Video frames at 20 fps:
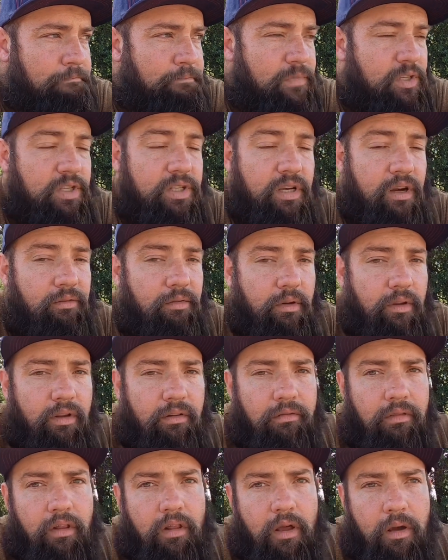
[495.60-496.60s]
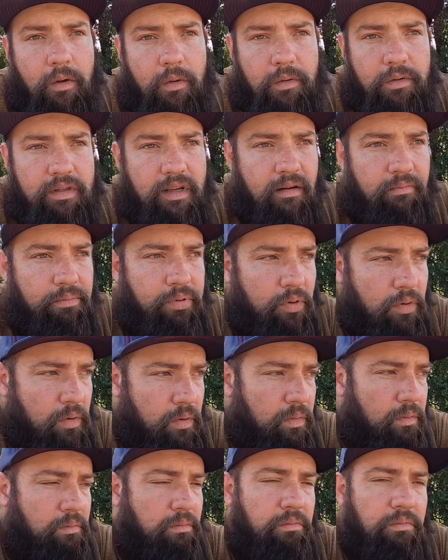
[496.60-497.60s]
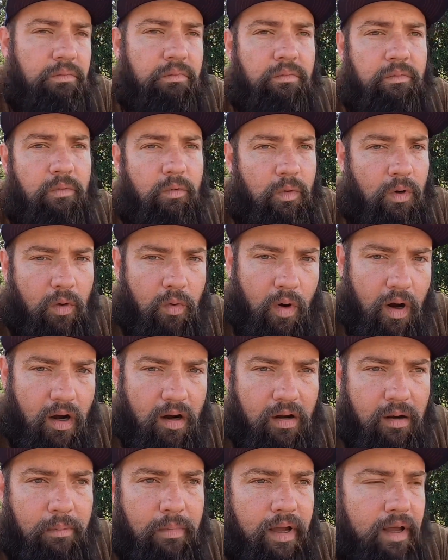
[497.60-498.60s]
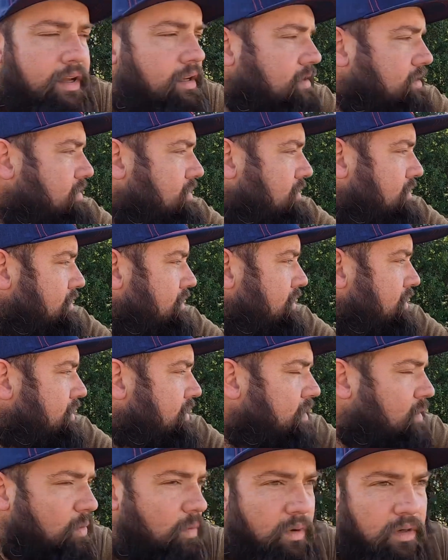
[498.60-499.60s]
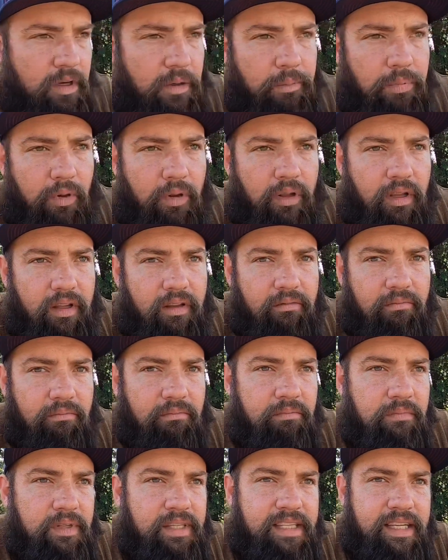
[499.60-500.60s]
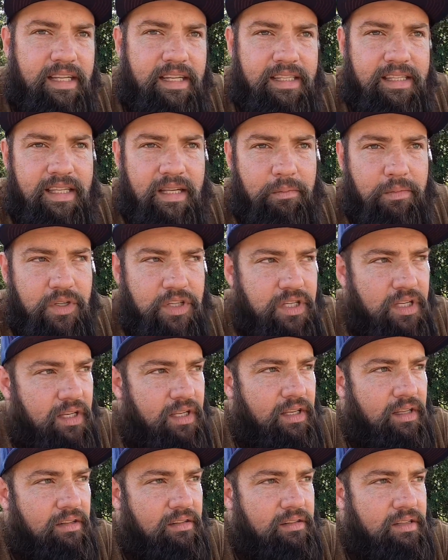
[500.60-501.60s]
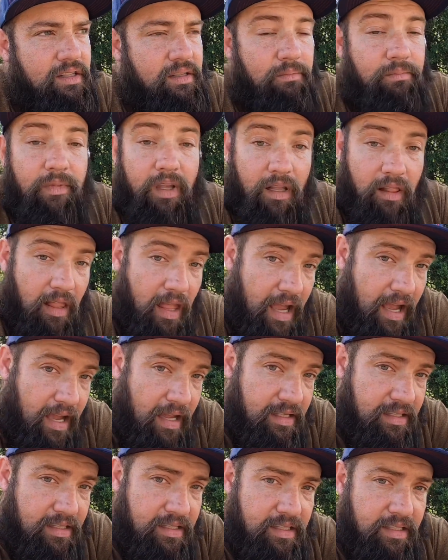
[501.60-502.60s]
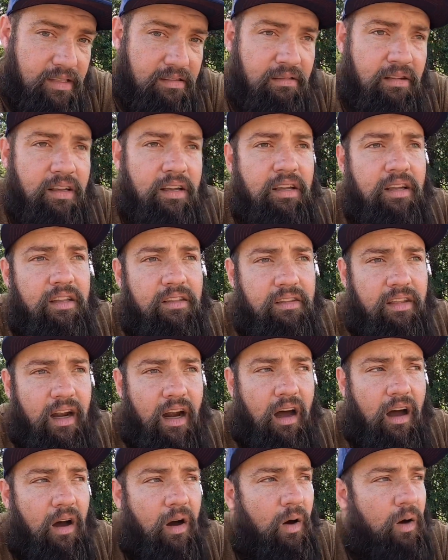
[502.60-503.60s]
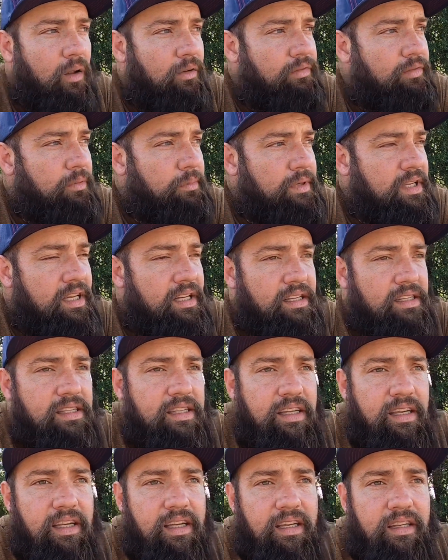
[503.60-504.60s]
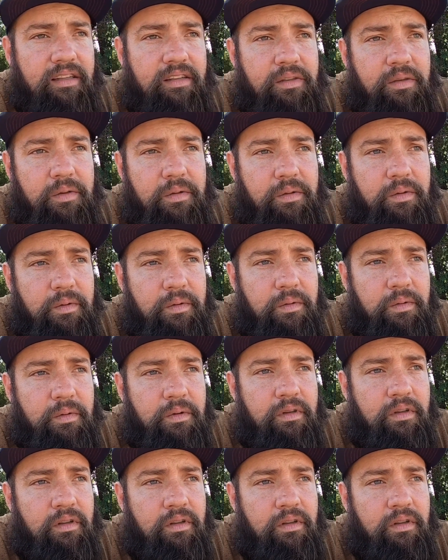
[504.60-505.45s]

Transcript: Several of the loads I pulled require airbags. When you're pulling CNC machines, the glass that I hauled from Tennessee to